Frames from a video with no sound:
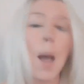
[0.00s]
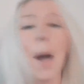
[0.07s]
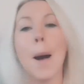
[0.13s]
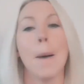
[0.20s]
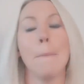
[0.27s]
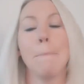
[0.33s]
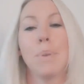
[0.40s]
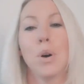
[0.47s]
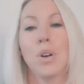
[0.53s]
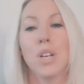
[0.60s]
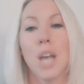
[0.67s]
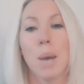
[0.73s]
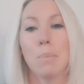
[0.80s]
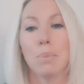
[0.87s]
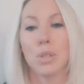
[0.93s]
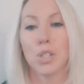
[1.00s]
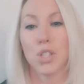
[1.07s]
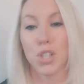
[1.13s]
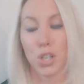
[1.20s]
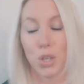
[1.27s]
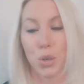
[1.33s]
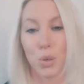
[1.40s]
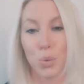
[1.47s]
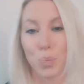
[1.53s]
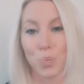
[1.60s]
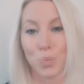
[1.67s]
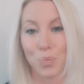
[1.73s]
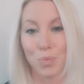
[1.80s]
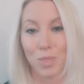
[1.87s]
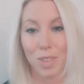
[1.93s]
Bone number 2,
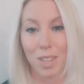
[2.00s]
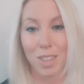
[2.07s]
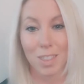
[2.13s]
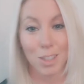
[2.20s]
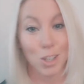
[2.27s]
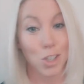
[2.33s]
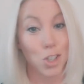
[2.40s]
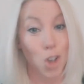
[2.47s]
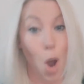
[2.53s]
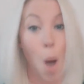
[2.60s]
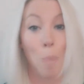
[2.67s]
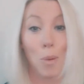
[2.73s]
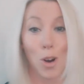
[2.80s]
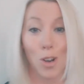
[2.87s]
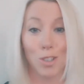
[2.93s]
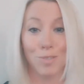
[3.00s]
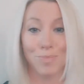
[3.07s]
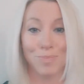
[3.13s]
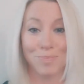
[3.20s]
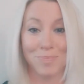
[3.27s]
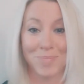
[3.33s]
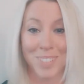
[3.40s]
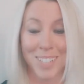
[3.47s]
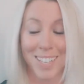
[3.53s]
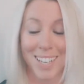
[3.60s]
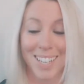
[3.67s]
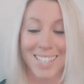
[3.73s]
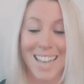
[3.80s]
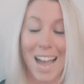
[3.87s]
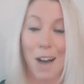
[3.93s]
the jawbone.
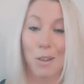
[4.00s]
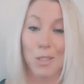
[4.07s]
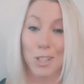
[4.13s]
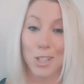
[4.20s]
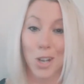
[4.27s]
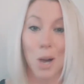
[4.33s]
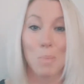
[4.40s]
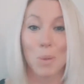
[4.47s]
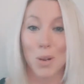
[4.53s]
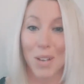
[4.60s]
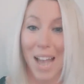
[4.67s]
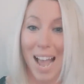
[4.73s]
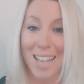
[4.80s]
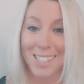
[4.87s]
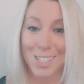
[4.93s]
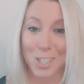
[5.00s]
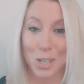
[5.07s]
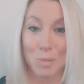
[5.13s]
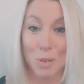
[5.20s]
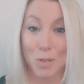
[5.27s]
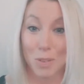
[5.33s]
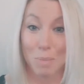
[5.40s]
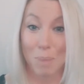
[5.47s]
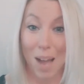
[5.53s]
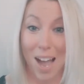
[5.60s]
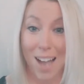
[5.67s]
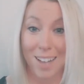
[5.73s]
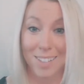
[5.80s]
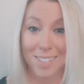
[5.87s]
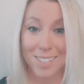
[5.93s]
Now, the jawbone has 2 moving
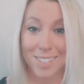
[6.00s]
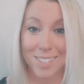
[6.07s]
parts.